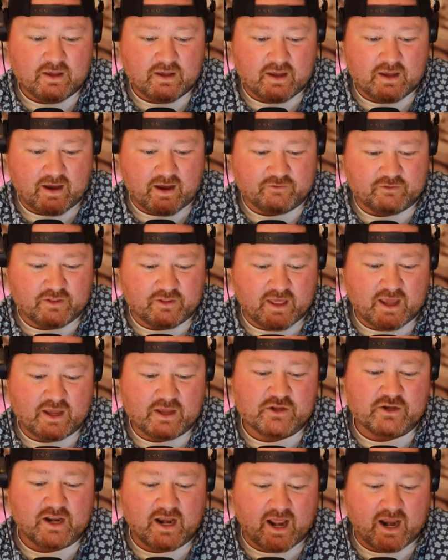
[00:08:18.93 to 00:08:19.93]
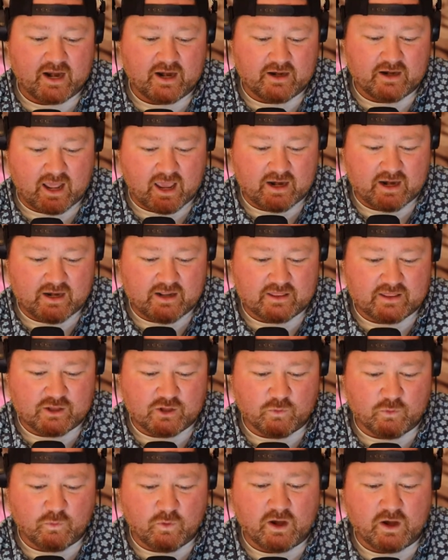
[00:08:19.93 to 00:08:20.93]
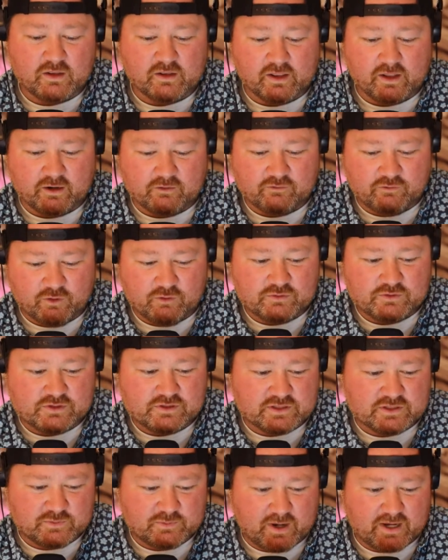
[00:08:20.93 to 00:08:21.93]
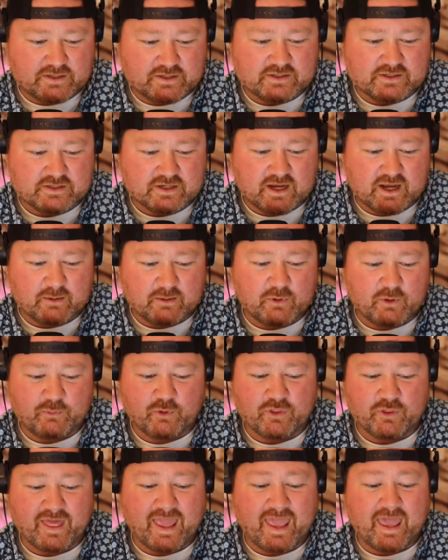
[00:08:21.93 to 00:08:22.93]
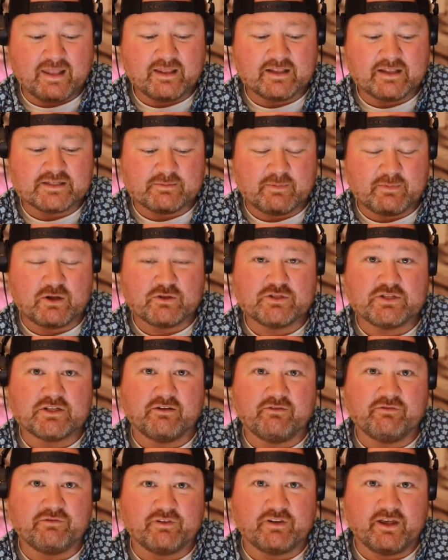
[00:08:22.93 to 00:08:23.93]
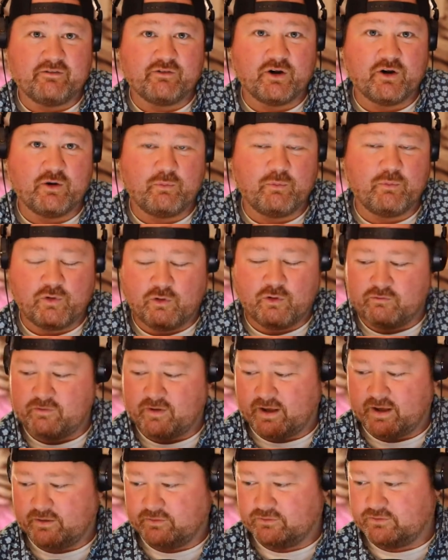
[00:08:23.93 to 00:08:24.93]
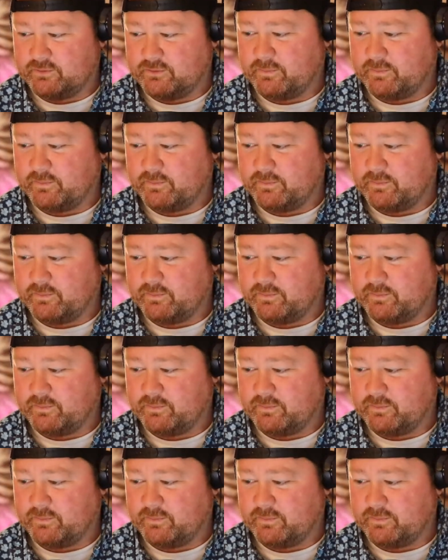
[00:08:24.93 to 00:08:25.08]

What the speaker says: After that, you can add anything you want, like fruits and spices, and come up with endless amounts of flavor profiles.